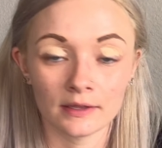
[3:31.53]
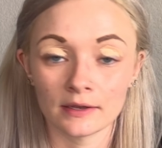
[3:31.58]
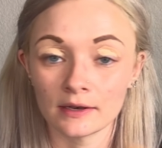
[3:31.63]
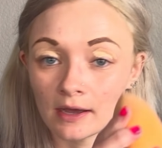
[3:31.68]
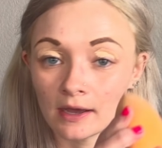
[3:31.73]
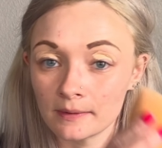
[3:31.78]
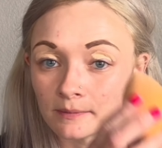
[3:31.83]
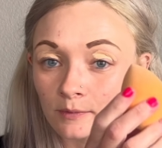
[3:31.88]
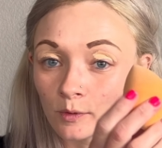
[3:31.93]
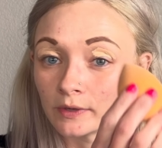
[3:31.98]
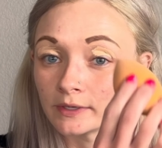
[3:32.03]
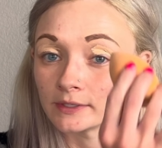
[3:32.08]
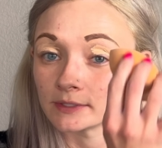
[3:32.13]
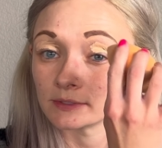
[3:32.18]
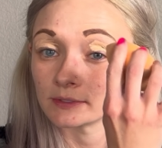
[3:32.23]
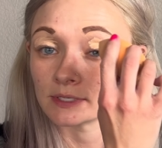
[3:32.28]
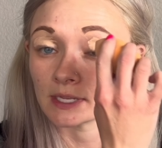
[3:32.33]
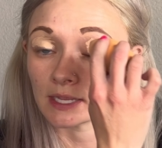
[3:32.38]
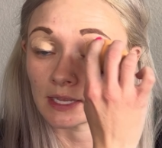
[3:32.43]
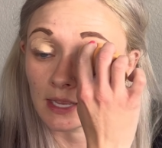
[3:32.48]
Now I'm going to
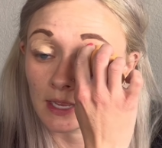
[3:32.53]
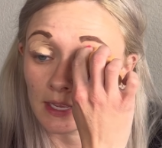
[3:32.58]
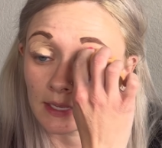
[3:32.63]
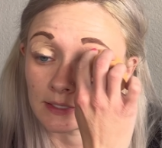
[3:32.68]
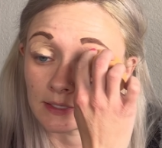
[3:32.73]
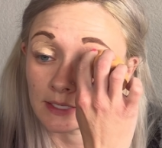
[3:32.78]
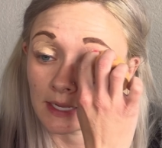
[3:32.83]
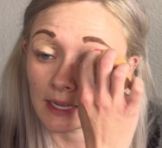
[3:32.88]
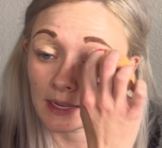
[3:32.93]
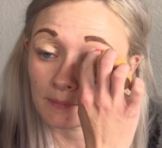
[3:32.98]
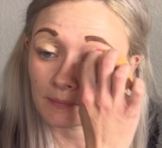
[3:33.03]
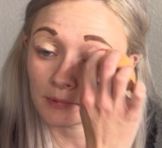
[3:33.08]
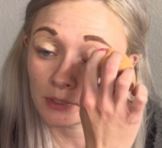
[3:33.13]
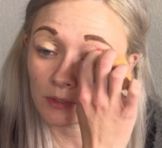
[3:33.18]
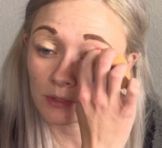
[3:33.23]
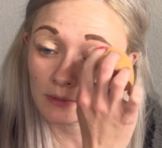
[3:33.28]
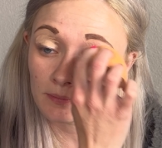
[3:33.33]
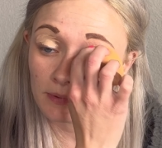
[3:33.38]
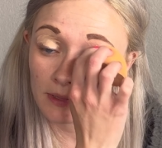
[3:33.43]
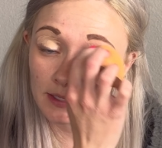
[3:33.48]
take a damp
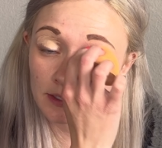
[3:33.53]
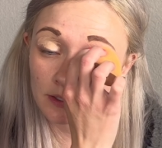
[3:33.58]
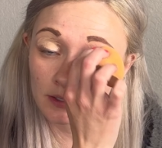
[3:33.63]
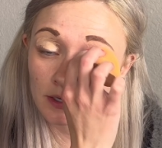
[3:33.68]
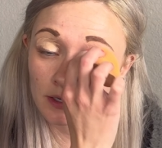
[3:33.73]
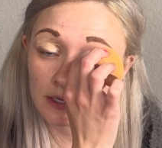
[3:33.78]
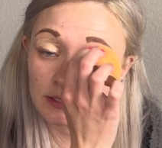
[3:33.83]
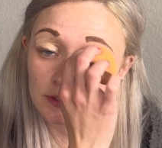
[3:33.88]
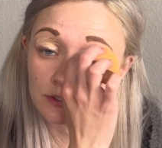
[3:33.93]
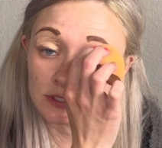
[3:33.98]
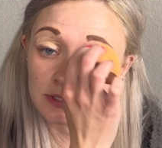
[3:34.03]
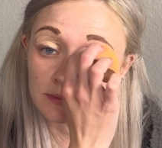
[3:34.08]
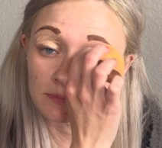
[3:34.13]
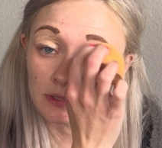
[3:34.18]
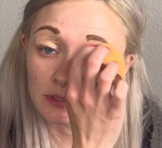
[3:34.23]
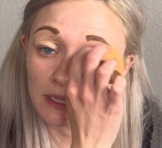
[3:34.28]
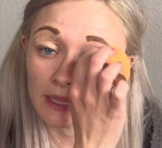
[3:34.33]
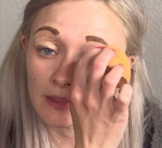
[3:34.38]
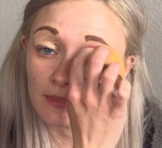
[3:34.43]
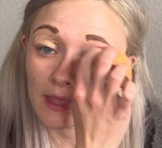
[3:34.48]
beauty blender and just
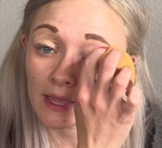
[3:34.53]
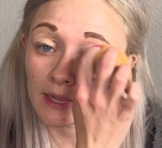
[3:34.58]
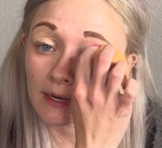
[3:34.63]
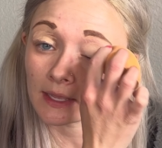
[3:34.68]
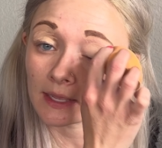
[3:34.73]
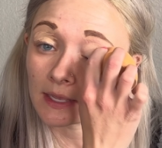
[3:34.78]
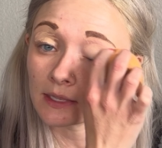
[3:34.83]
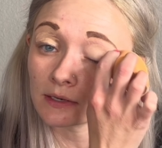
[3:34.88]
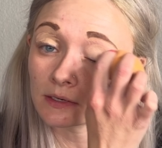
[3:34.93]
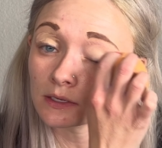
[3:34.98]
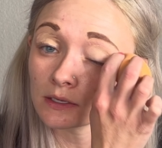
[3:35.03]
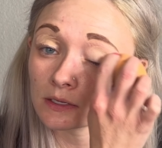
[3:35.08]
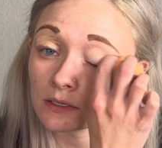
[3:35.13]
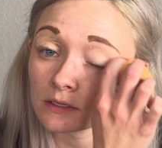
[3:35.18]
blend that in.